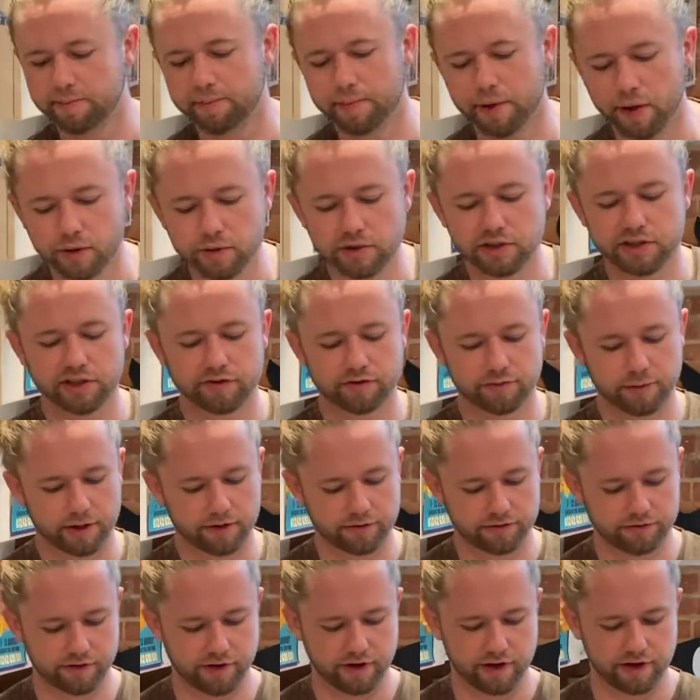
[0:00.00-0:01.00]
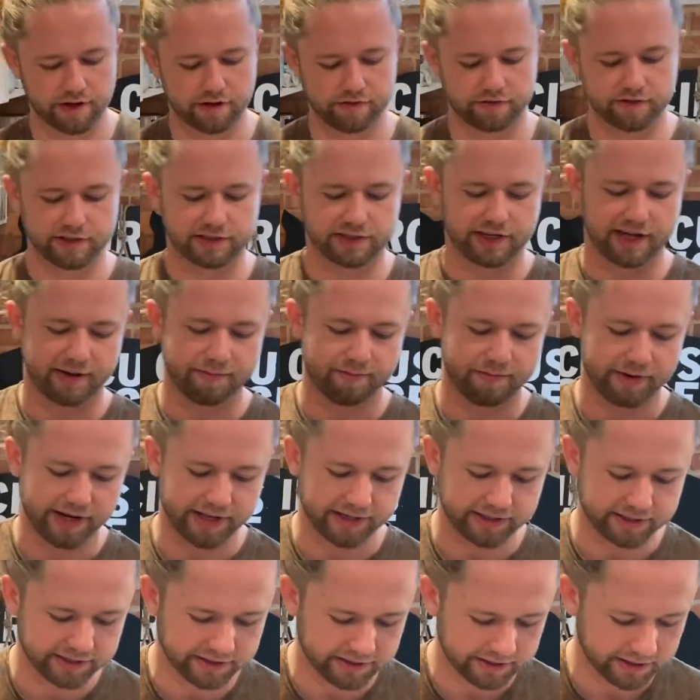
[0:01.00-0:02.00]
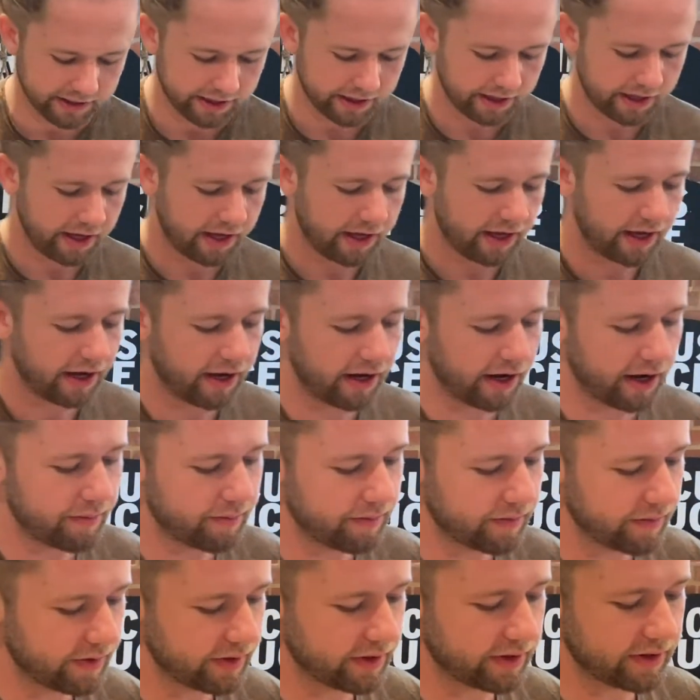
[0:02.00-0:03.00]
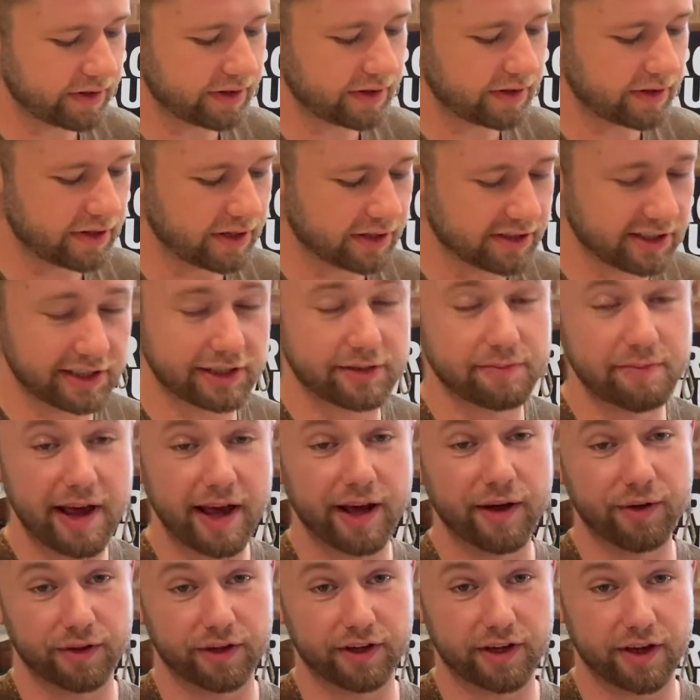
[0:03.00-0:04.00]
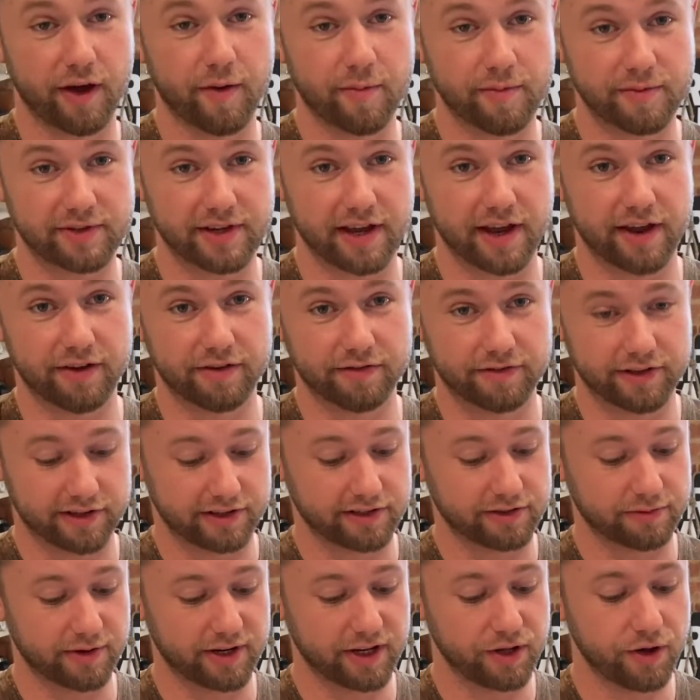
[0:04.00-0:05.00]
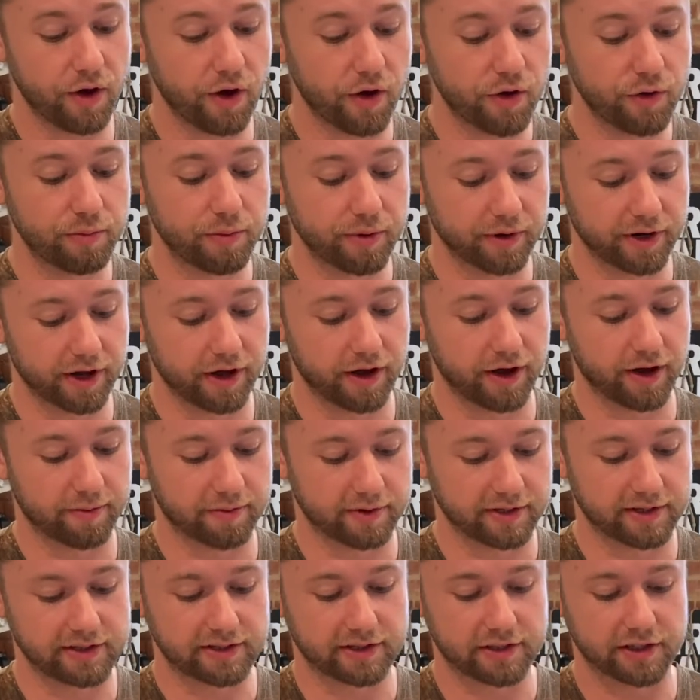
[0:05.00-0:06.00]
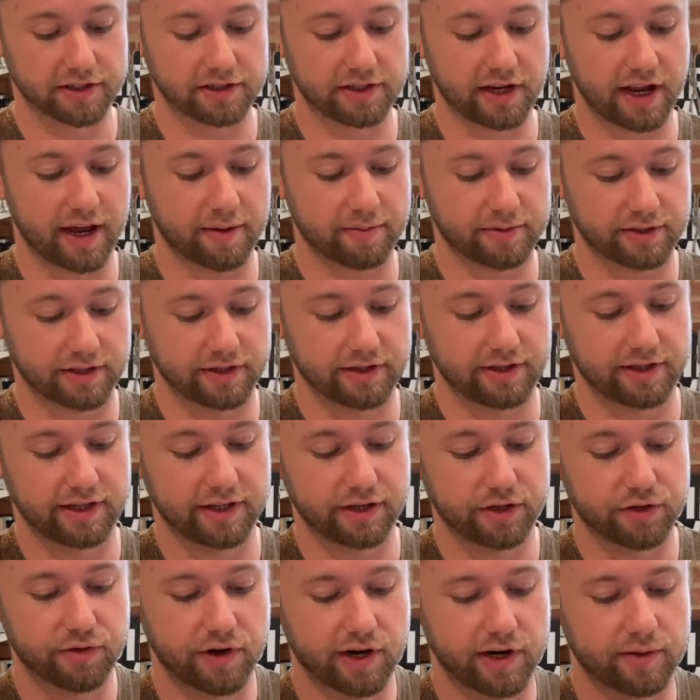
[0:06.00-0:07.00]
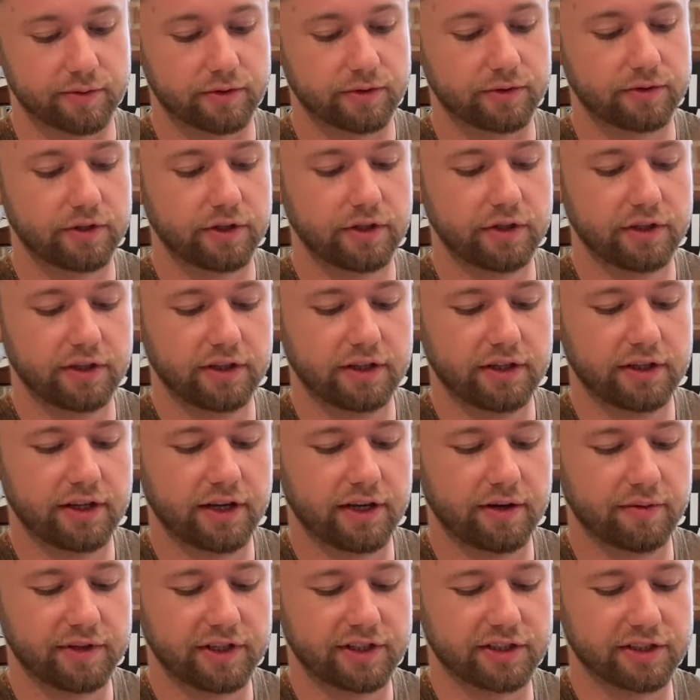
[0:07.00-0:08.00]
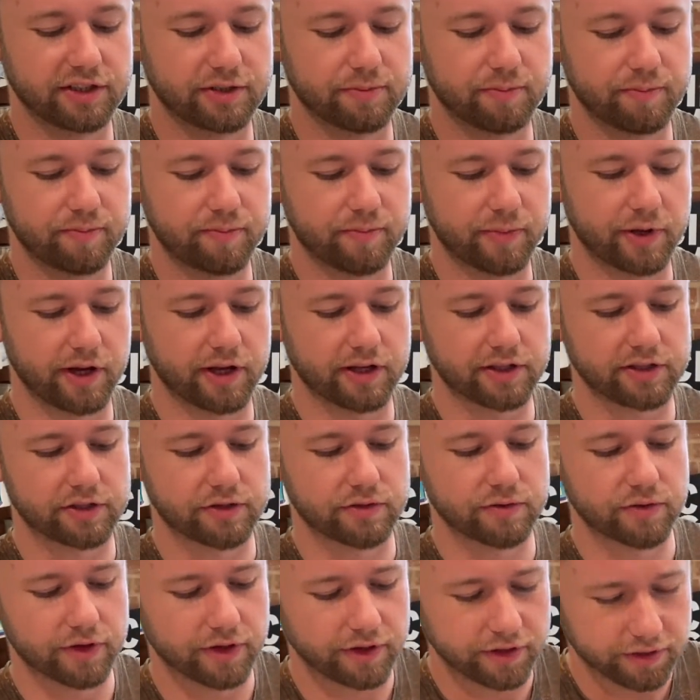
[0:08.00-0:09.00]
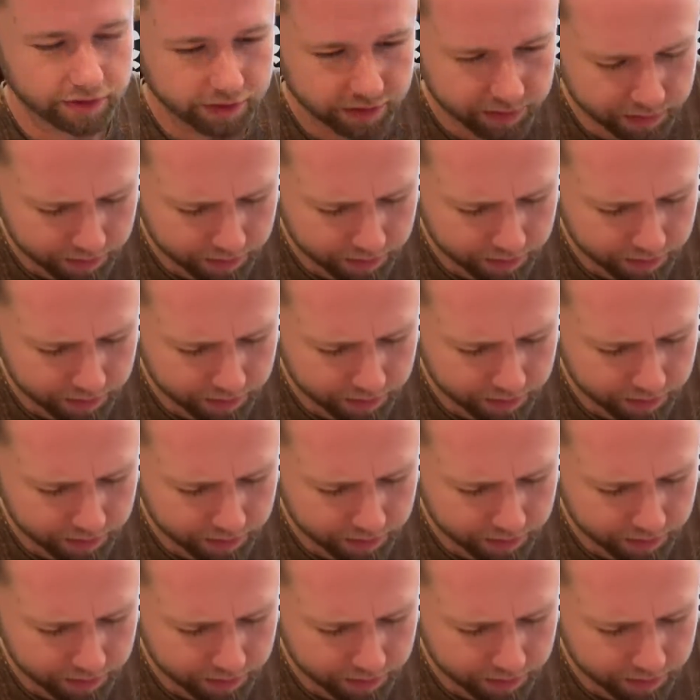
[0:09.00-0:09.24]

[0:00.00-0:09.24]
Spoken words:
poaching for about 5 to 10 minutes. The smell that comes out of these when you open it up is just absolutely incredible. When you just burst through,